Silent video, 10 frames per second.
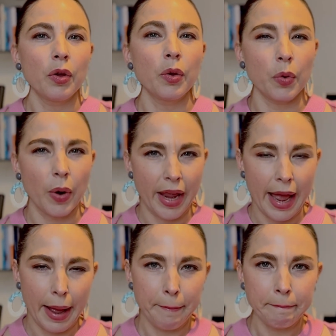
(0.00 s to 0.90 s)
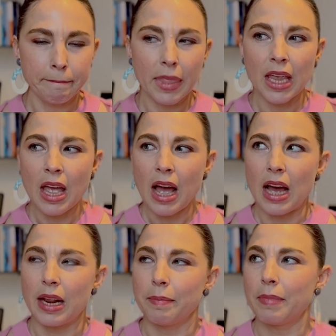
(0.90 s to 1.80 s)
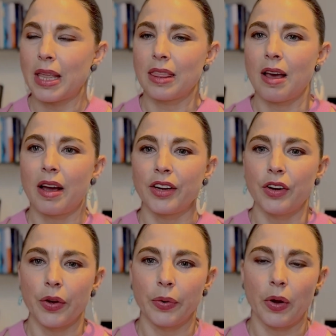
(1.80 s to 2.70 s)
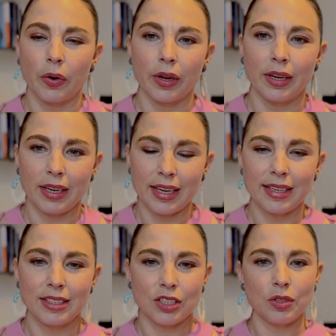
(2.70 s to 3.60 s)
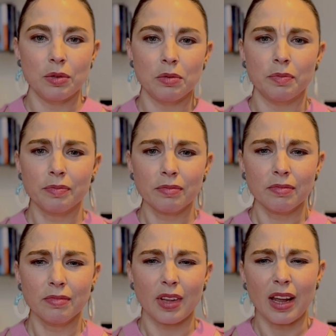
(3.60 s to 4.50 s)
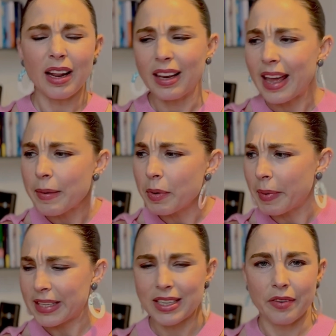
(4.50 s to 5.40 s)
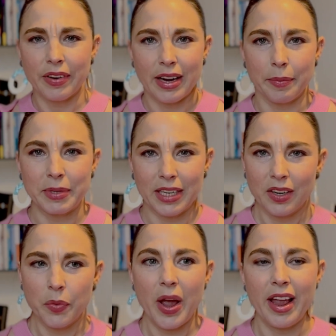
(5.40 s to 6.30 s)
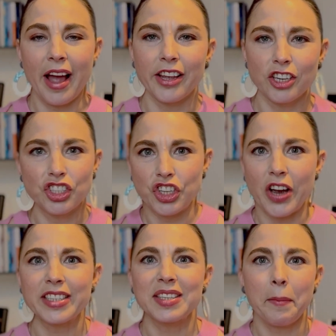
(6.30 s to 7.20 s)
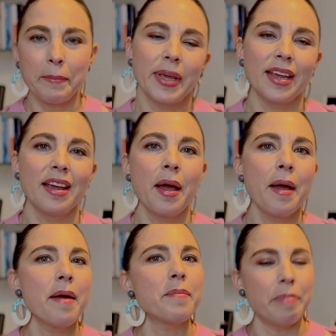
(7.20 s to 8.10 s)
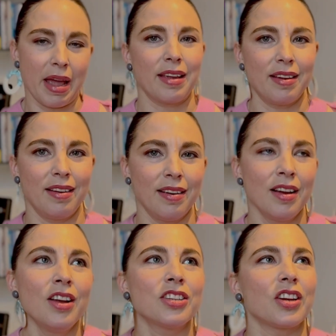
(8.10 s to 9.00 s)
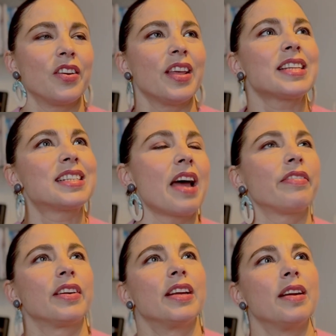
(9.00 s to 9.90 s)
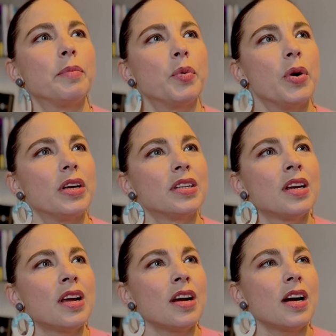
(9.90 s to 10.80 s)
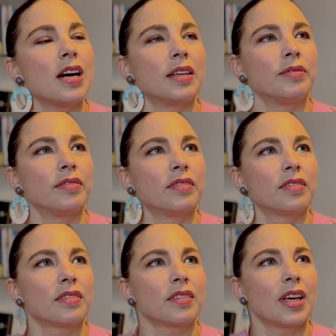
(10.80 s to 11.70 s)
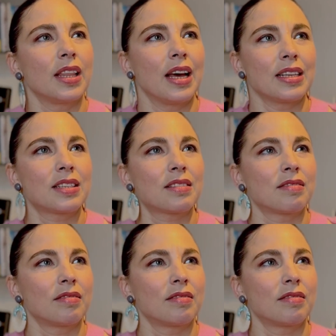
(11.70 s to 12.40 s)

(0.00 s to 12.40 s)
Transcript: who I am, and it meant that I no longer need to kind of label myself in any particular way. I can just be Becky. So that's definitely number one, and that's